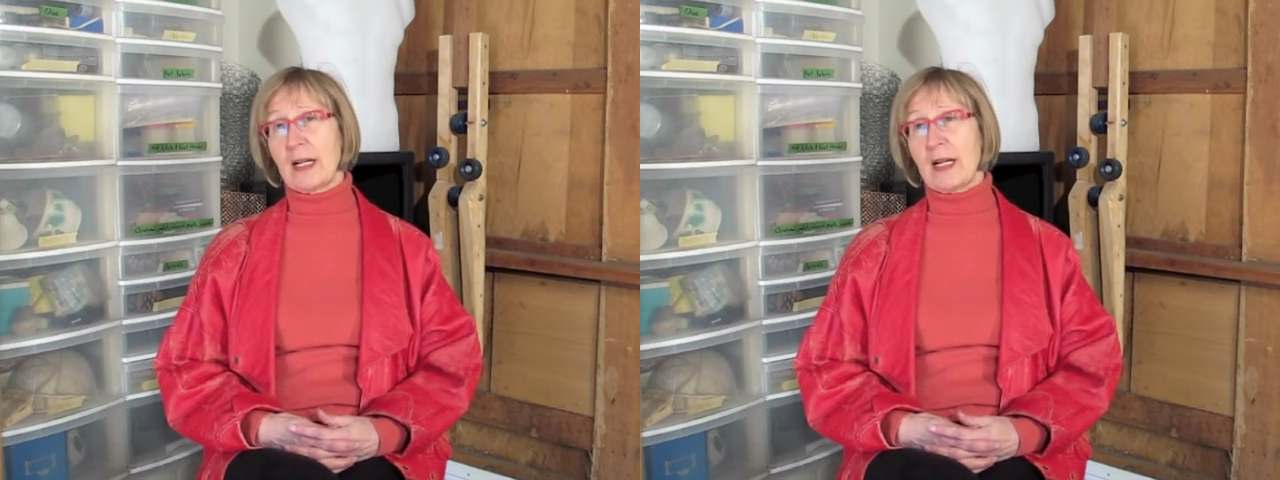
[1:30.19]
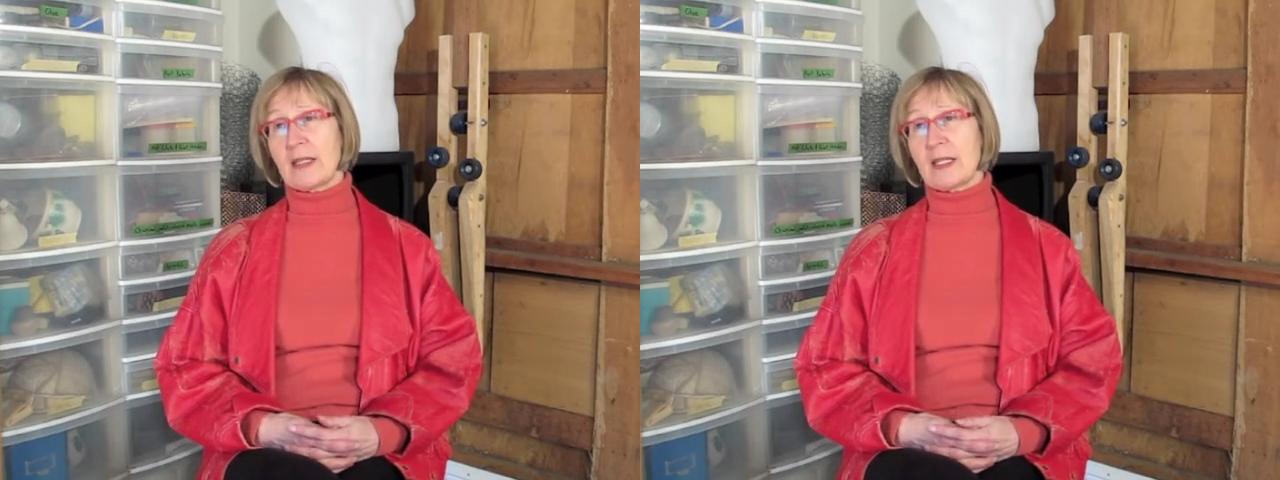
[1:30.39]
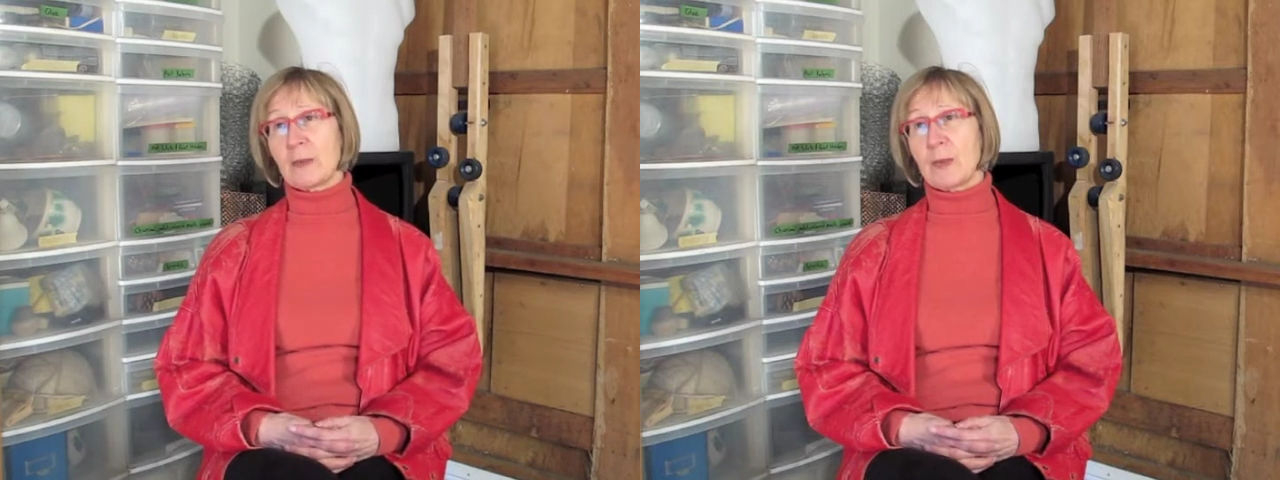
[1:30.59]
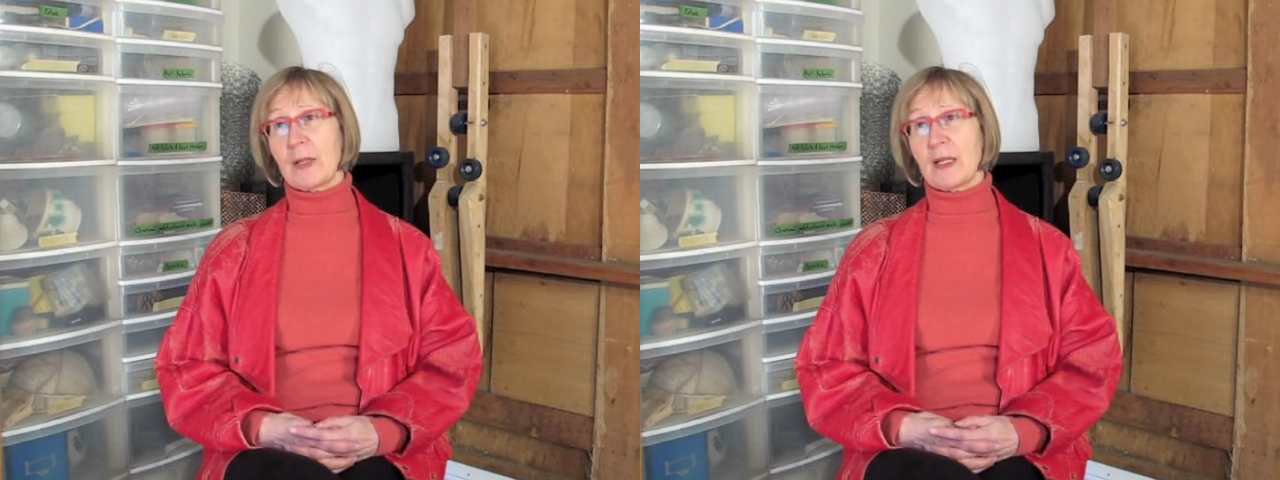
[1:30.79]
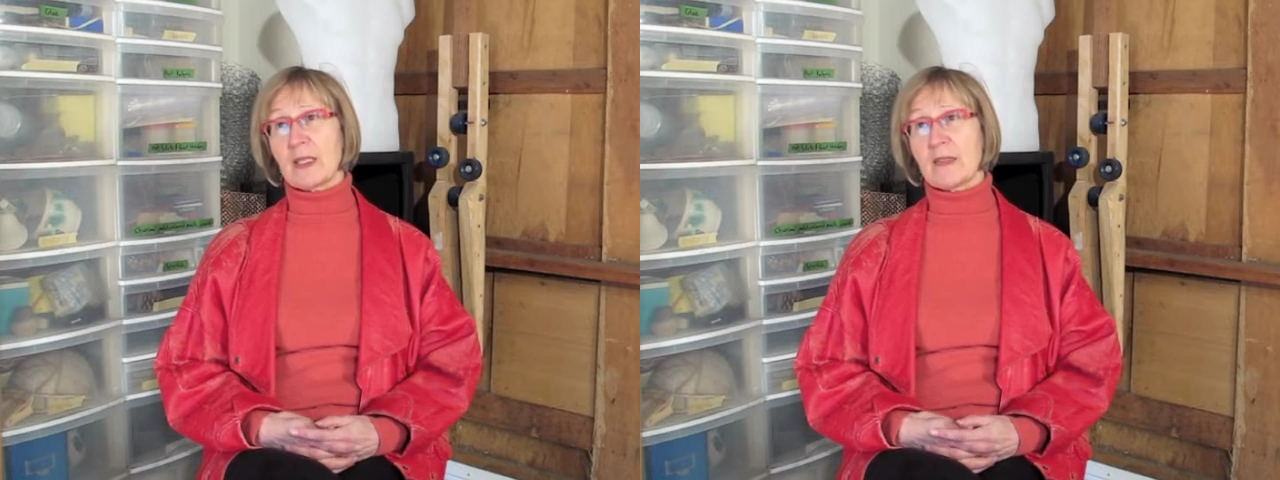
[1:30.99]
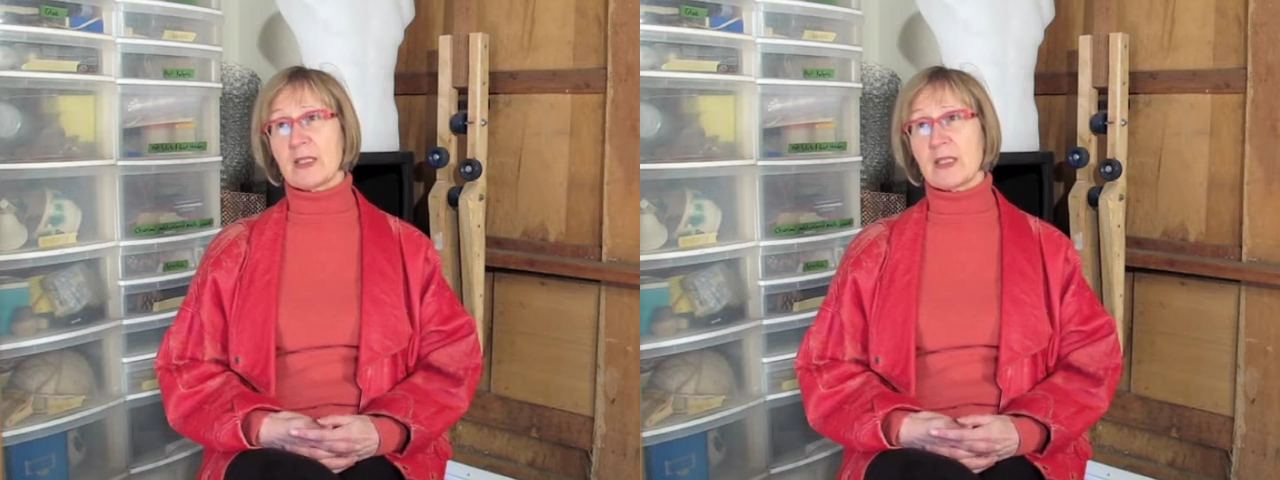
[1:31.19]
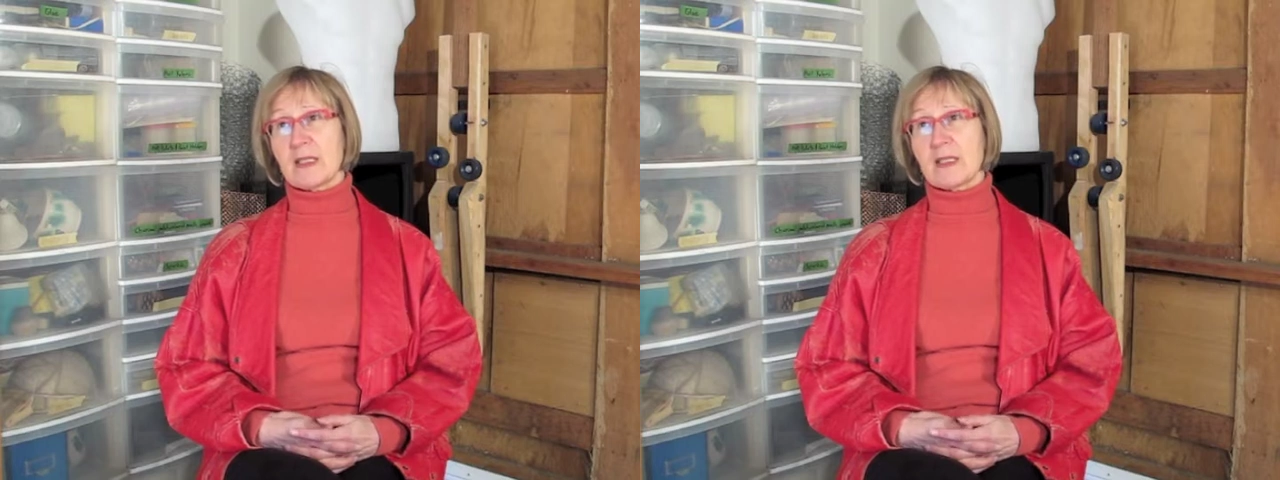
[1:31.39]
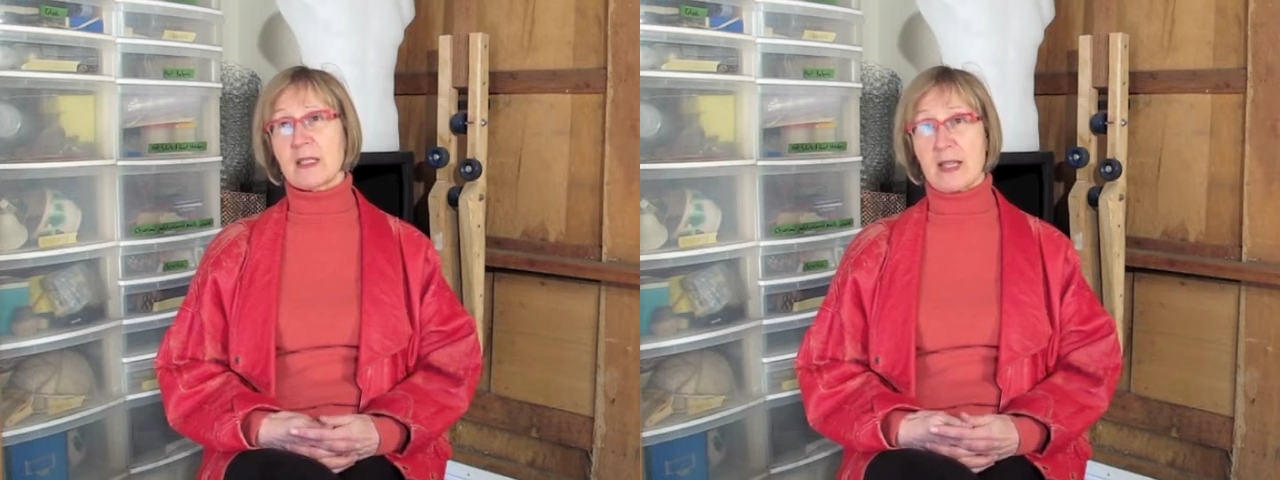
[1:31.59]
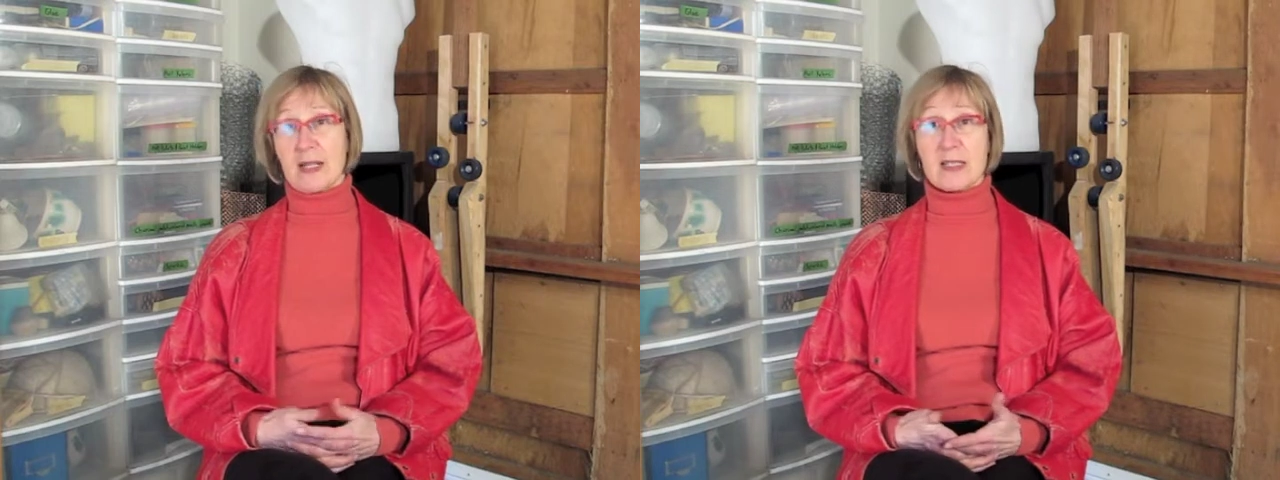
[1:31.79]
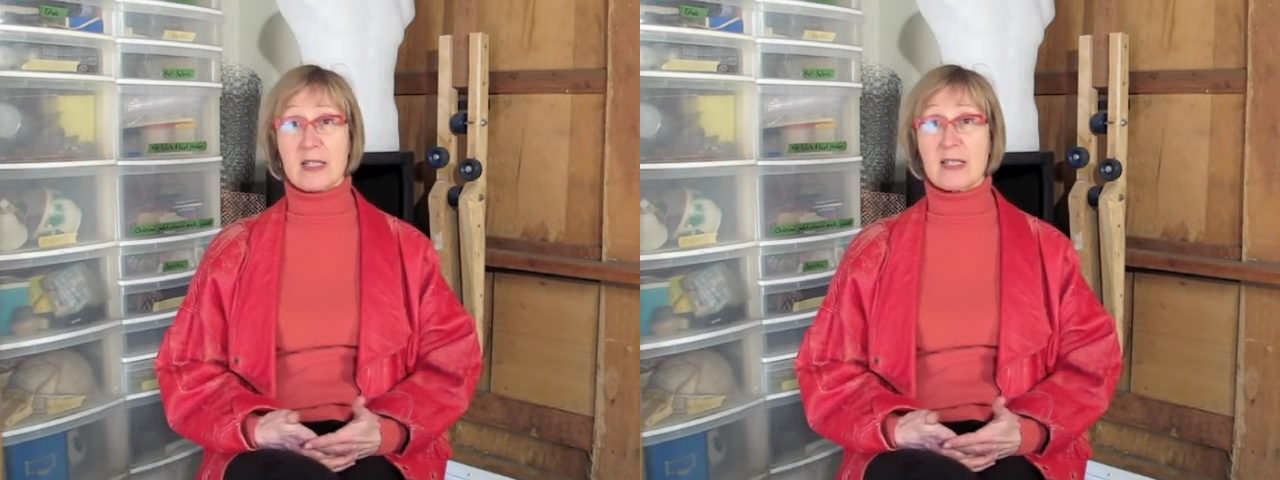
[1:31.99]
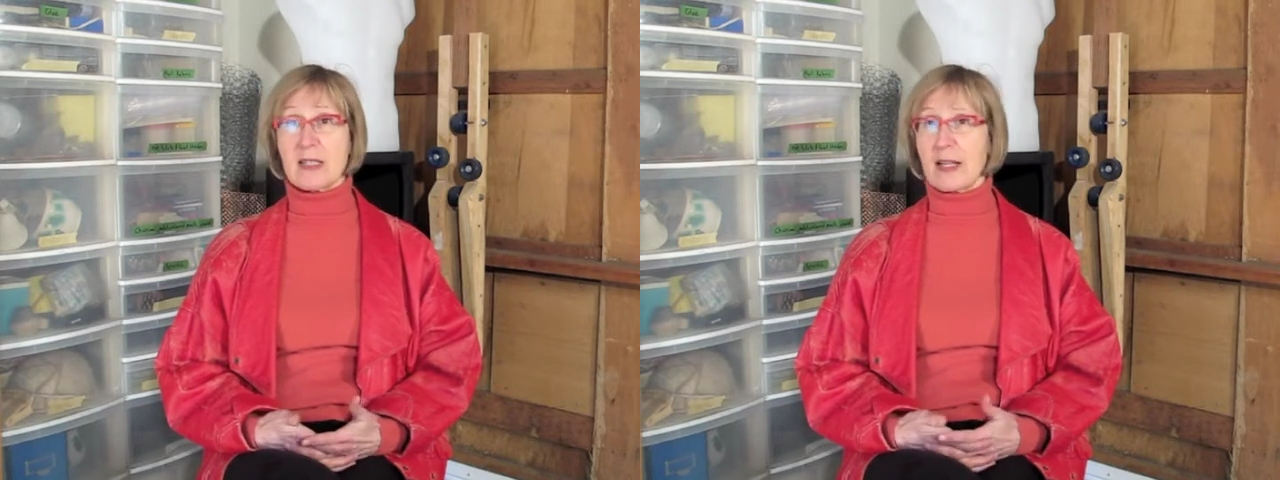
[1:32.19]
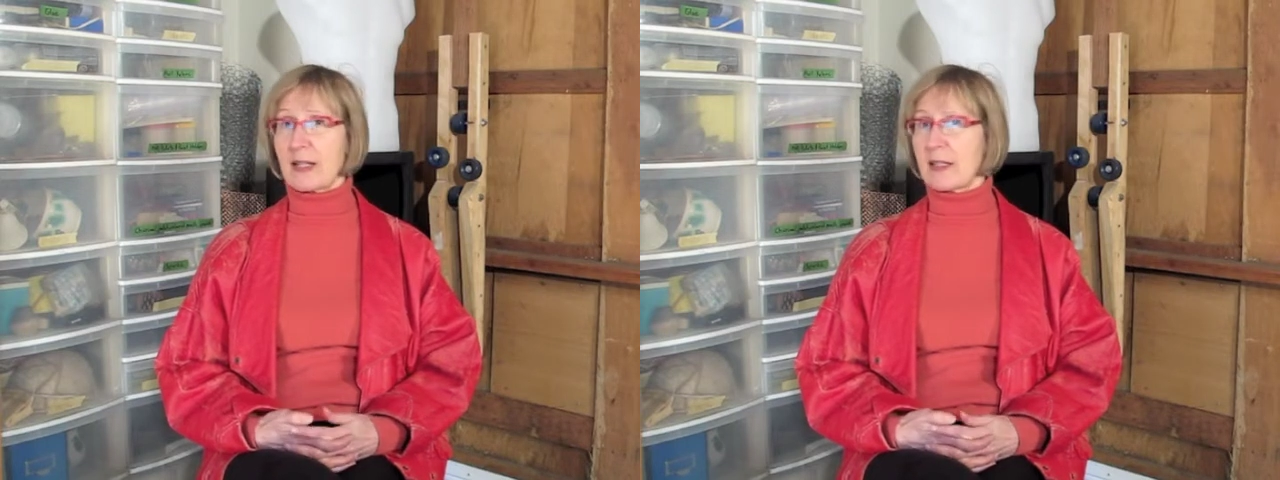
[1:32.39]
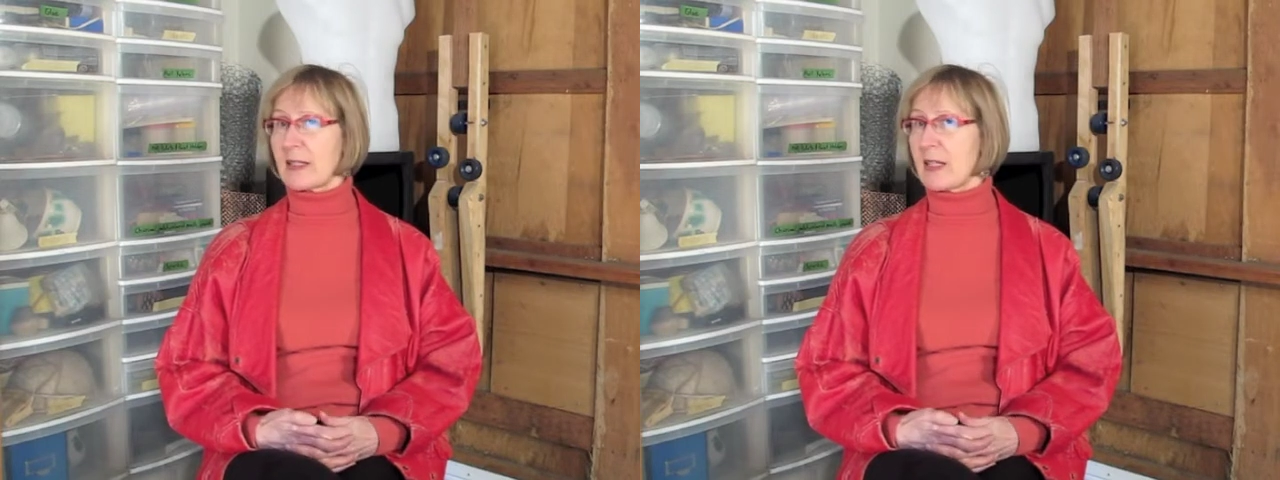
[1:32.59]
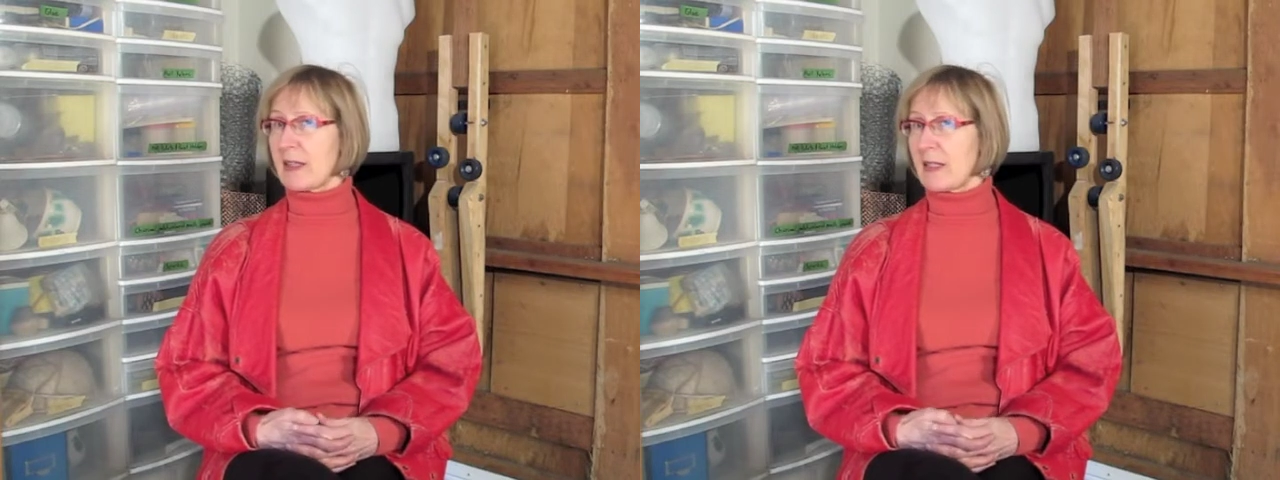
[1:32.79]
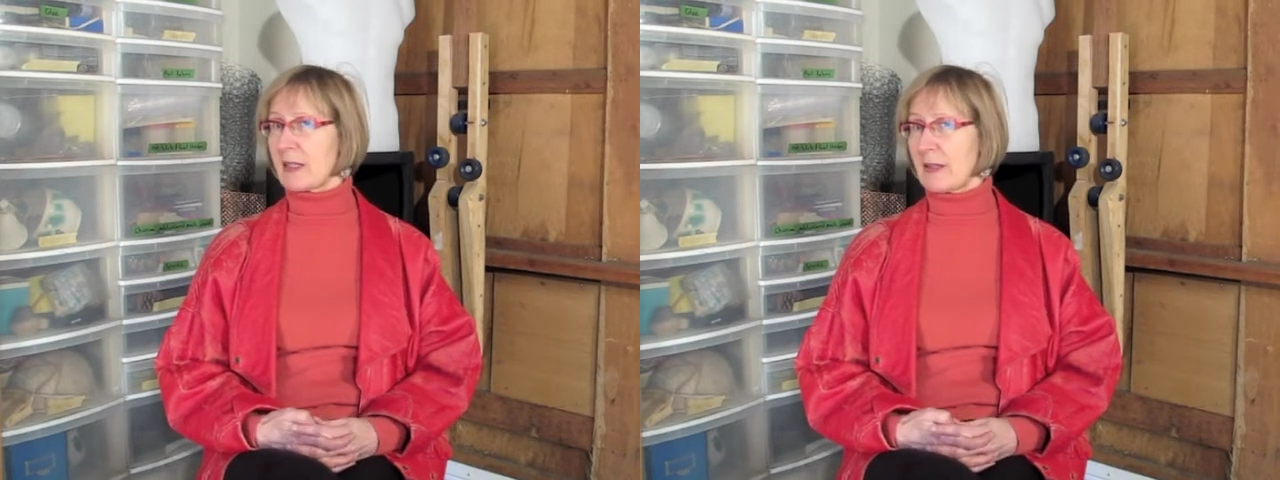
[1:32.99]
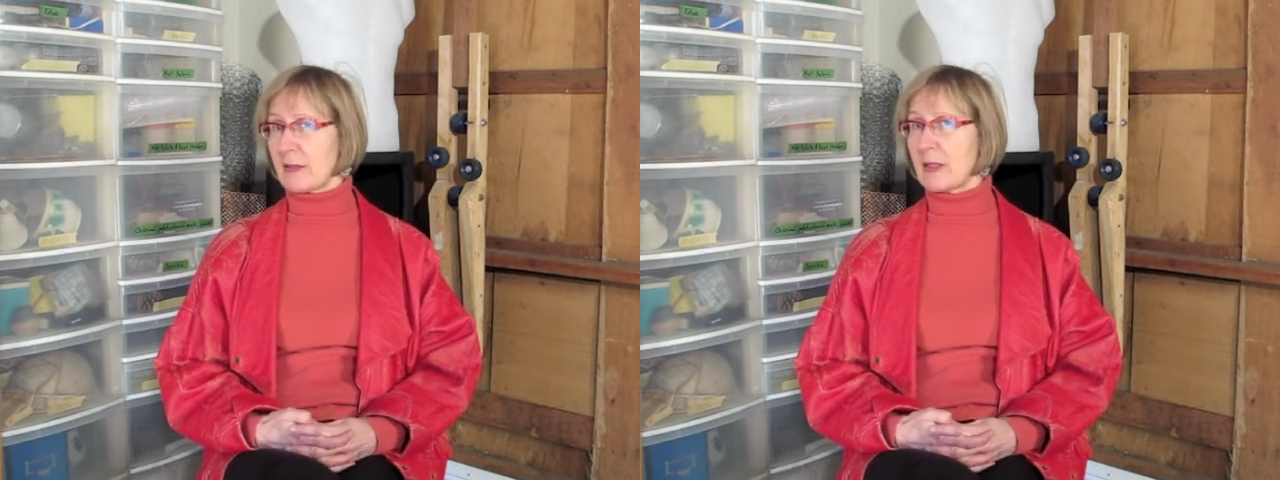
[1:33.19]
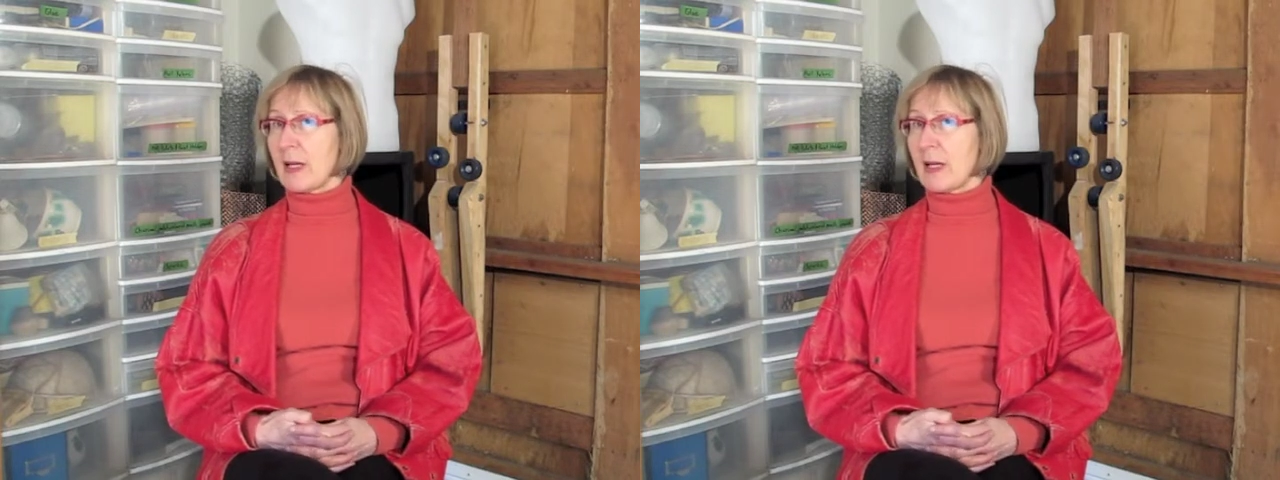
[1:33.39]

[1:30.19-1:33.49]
I think part of it is that, as I said, I think they think that